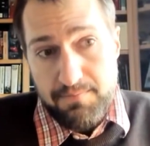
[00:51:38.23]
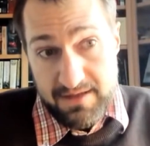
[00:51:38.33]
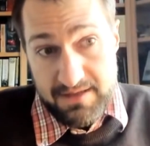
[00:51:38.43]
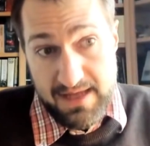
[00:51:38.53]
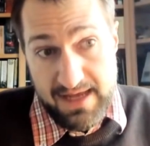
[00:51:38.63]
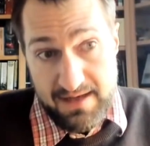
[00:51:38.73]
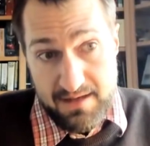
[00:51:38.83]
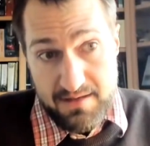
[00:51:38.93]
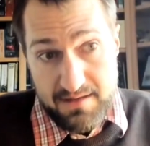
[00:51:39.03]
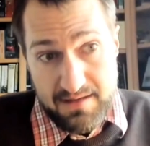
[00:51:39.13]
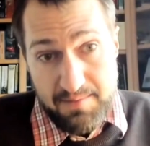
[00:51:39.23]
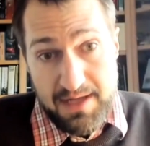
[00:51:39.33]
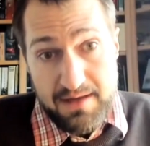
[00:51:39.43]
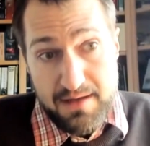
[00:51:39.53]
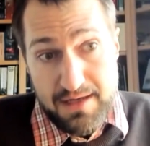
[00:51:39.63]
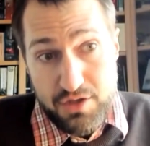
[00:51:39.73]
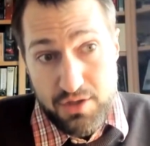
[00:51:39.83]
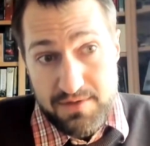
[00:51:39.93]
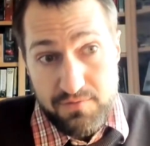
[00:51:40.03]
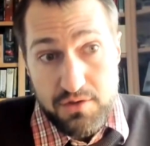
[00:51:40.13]
And then, in
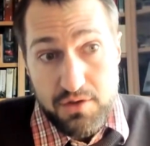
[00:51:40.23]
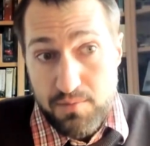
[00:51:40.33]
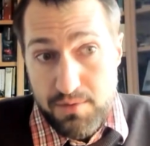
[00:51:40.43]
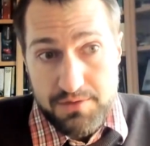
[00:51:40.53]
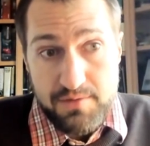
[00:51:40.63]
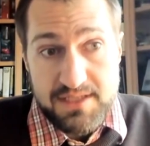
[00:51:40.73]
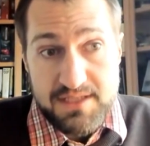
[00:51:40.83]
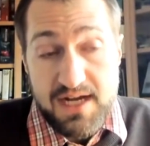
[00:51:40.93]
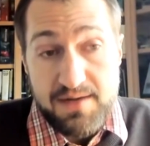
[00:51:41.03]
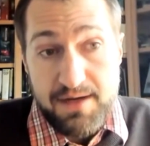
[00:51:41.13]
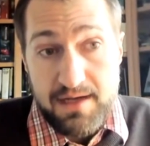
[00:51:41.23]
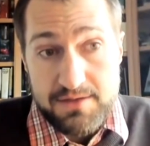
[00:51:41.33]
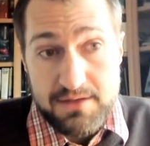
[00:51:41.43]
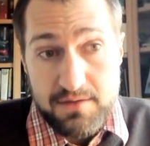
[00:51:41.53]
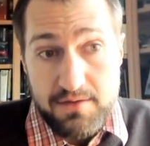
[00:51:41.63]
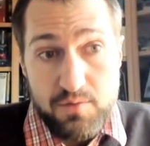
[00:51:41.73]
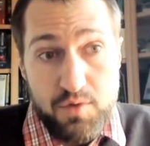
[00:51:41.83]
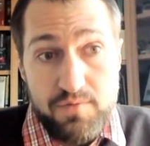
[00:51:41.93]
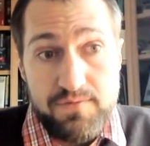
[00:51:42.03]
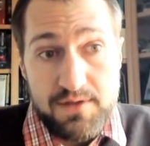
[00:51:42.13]
terms of global U.S. stockpiles, they're
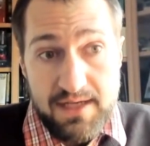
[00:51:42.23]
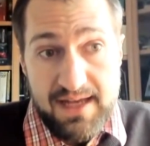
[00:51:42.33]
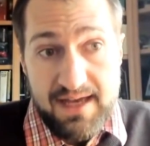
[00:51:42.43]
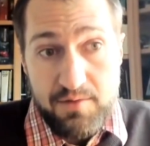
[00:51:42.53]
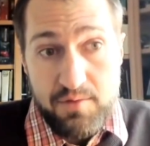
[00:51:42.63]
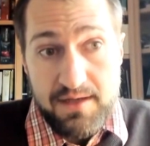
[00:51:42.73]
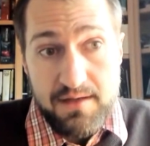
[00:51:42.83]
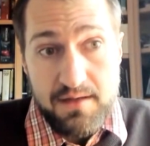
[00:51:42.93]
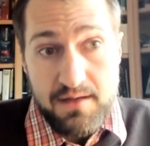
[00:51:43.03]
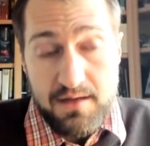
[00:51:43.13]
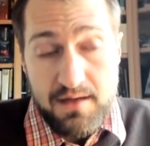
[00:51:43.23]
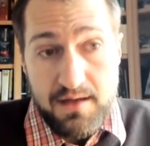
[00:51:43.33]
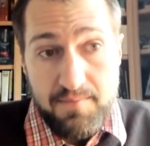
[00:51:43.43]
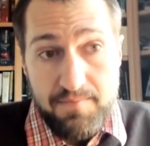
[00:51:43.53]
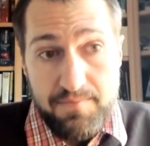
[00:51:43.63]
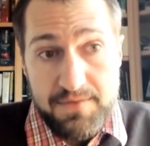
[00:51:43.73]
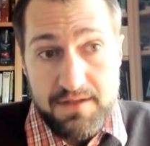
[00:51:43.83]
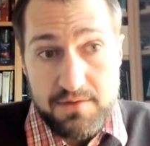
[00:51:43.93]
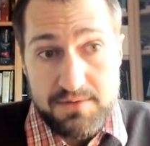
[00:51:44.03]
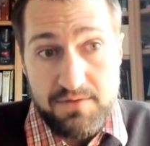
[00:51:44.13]
woefully inadequate. In
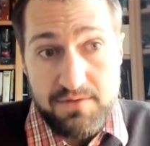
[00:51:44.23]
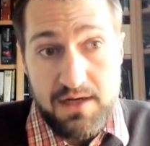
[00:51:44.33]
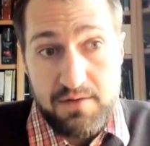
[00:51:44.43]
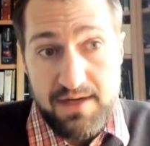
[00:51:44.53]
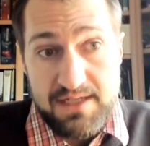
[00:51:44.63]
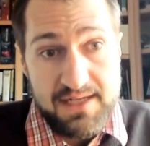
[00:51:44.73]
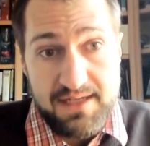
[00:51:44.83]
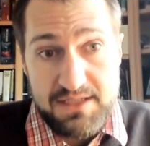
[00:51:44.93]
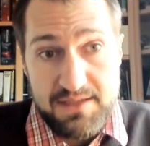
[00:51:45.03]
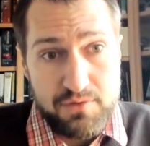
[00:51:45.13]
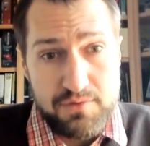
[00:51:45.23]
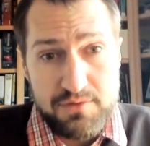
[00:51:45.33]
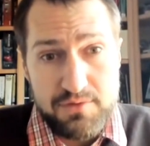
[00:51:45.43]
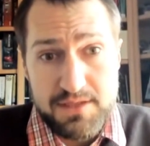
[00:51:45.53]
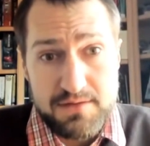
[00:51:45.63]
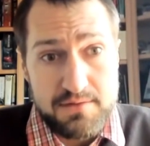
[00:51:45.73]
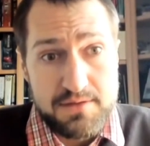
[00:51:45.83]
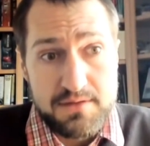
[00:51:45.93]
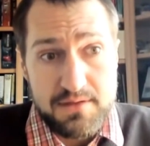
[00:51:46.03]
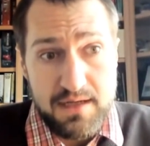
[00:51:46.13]
terms of long-range anti-ship cruise
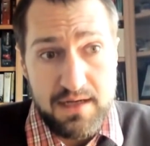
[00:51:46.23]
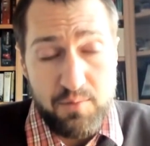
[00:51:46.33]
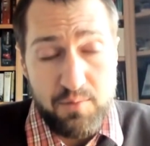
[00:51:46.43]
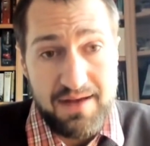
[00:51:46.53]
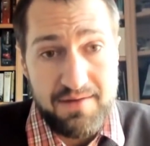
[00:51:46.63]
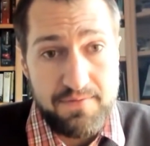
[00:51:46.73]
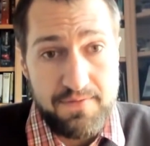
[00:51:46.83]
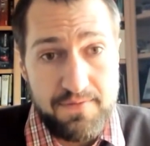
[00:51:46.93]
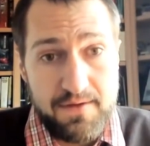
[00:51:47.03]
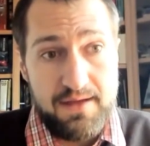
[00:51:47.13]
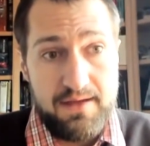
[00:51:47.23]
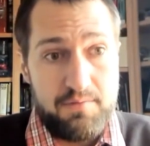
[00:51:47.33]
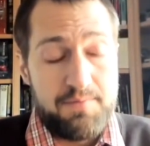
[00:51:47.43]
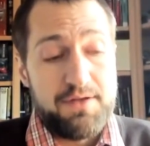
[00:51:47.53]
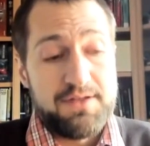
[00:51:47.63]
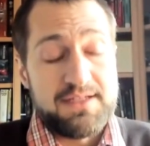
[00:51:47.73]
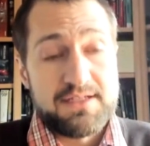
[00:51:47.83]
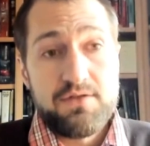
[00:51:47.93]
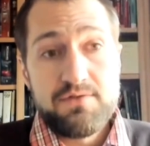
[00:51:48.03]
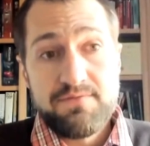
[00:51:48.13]
missiles, we're building this
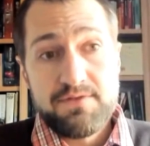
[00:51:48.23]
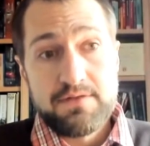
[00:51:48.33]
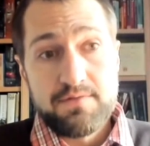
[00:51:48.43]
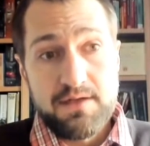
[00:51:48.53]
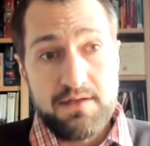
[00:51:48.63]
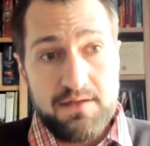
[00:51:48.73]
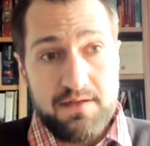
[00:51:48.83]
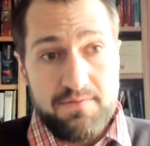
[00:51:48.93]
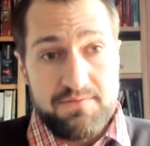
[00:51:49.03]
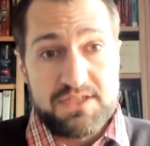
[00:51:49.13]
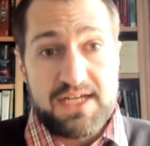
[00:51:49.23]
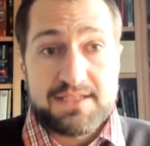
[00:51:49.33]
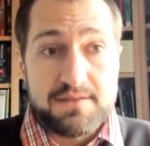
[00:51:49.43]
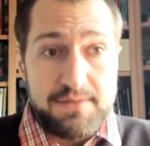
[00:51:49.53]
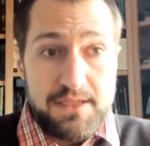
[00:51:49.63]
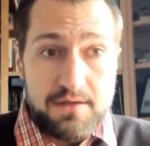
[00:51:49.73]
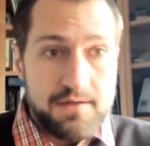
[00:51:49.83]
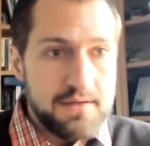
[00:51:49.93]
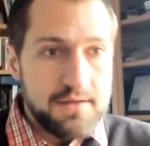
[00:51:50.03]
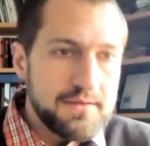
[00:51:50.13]
huge inventory of
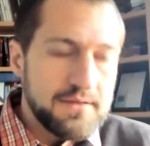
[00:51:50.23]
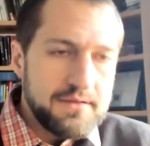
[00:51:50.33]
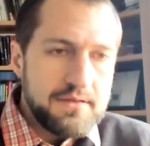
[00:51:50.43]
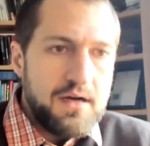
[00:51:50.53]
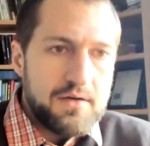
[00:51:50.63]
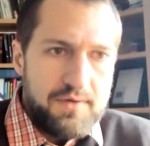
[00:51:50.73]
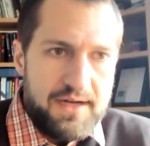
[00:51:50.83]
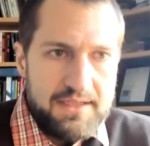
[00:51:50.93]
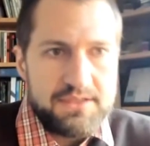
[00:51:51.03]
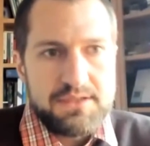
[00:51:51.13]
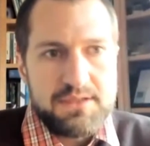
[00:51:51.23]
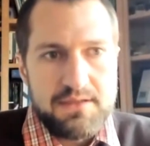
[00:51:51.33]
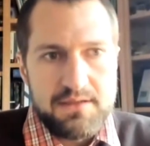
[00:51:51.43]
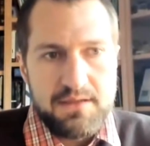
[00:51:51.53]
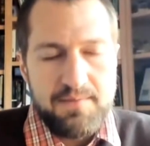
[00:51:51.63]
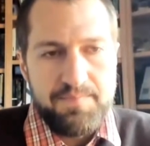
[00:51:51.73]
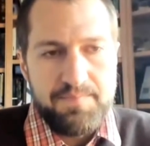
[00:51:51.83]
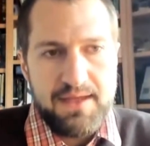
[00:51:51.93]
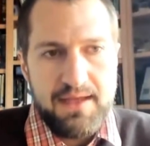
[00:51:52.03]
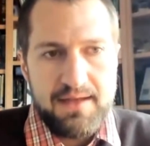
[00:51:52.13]
JASM-ER, the long-range
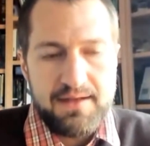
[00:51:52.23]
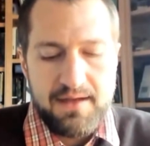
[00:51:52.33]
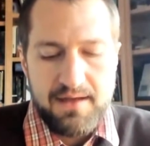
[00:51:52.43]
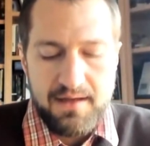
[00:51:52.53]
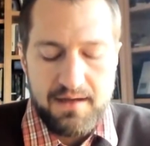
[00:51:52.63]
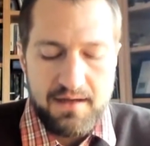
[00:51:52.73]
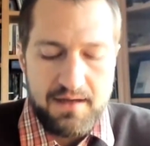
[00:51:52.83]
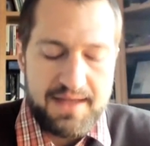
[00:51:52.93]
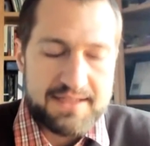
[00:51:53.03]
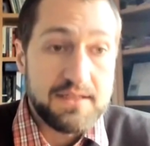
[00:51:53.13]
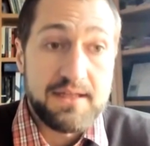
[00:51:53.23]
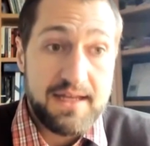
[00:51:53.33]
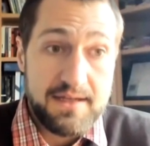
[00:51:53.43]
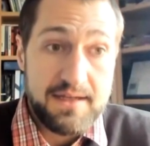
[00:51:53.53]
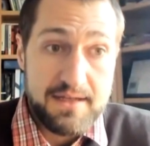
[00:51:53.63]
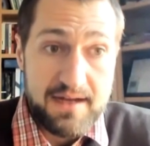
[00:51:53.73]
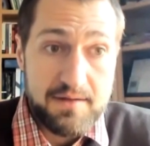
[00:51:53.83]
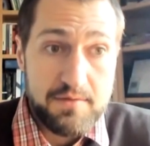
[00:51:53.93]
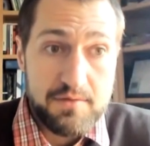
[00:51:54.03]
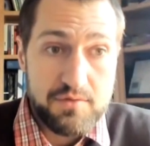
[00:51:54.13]
that's a land attack
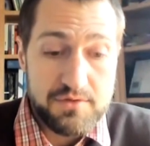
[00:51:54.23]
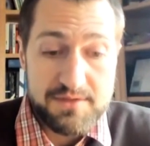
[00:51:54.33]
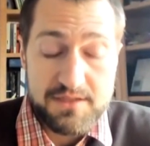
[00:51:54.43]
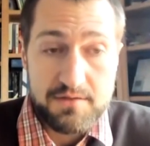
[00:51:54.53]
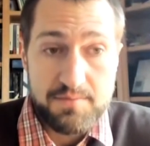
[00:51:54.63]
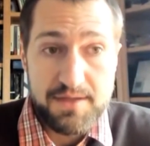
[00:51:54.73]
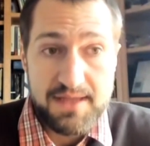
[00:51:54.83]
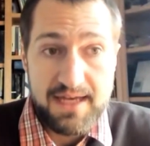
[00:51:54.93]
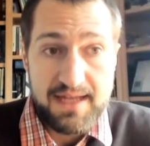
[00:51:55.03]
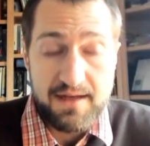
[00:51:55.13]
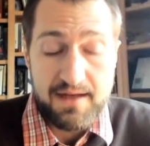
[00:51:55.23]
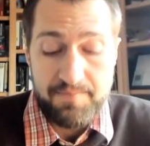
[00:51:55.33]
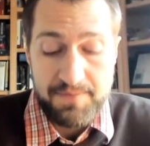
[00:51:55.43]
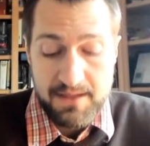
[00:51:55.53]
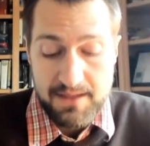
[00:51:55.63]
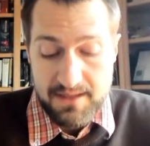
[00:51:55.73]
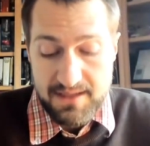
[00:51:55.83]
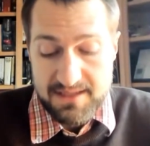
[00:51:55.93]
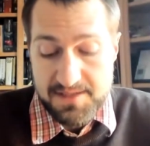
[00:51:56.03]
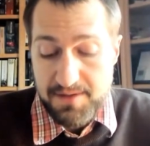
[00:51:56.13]
cruise missile, but that
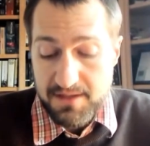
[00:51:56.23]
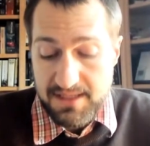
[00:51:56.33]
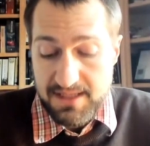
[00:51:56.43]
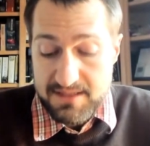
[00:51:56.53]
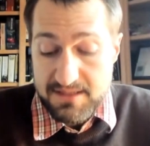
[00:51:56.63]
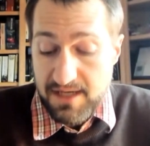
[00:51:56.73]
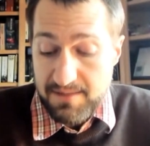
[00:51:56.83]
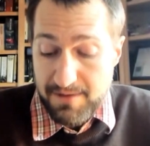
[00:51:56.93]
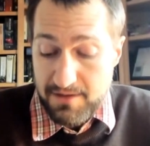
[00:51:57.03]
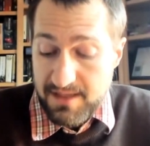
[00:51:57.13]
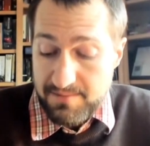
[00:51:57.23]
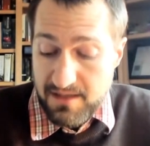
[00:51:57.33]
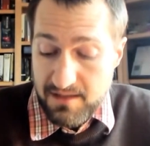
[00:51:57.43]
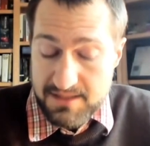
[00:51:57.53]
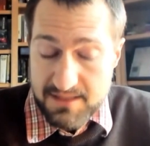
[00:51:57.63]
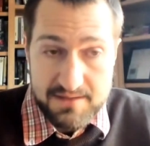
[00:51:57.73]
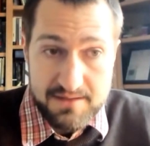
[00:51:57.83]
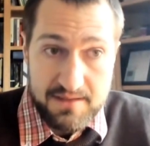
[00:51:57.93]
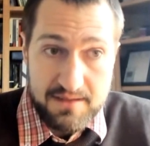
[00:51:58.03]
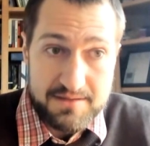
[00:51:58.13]
its ability to strike maritime targets
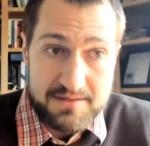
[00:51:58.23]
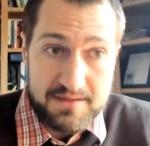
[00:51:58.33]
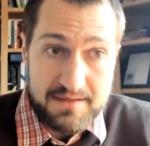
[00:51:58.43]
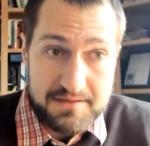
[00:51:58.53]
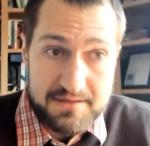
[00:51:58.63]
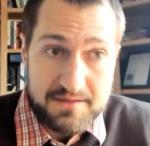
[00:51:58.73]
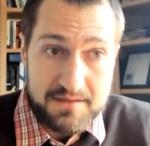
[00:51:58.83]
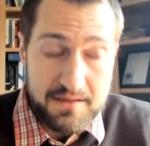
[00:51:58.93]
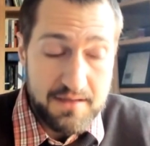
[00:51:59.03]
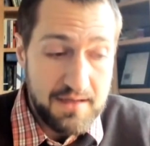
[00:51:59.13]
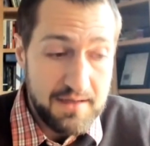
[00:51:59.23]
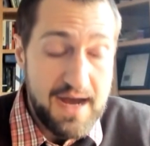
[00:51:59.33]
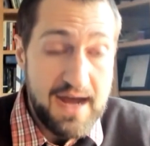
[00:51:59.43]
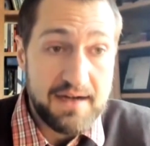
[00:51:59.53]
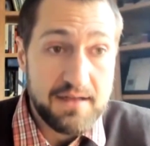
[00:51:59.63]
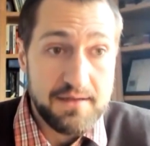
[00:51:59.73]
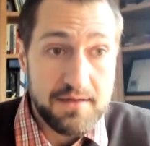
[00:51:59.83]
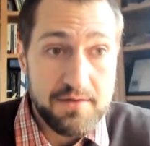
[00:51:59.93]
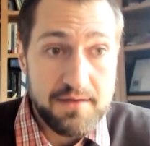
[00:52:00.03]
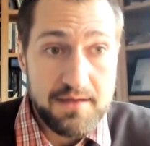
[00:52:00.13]
is not
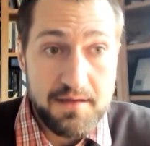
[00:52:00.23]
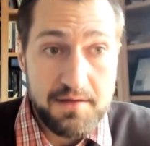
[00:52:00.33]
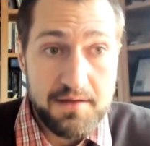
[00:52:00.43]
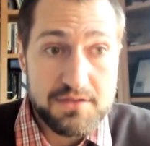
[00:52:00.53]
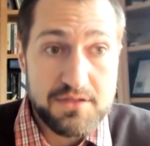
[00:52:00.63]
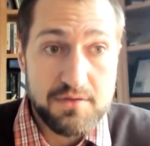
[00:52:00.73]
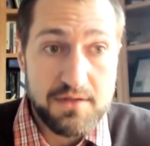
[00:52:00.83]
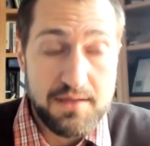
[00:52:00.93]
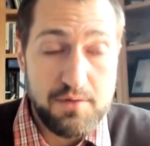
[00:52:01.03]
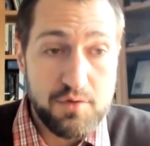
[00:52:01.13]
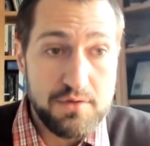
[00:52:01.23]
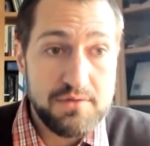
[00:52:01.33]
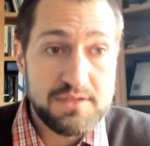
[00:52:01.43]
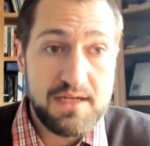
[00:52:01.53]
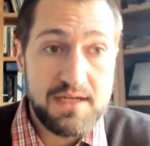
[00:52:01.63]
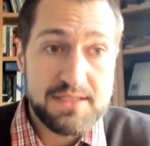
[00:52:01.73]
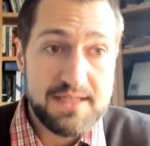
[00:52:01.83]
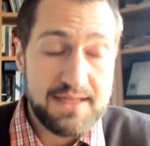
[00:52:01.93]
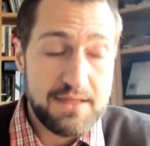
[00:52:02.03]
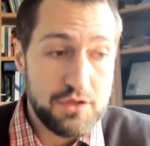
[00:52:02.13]
clear. There's certainly no new statements
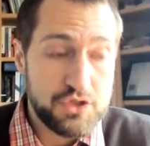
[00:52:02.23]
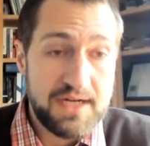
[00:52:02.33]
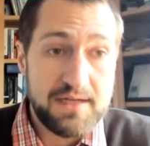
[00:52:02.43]
that they're trying to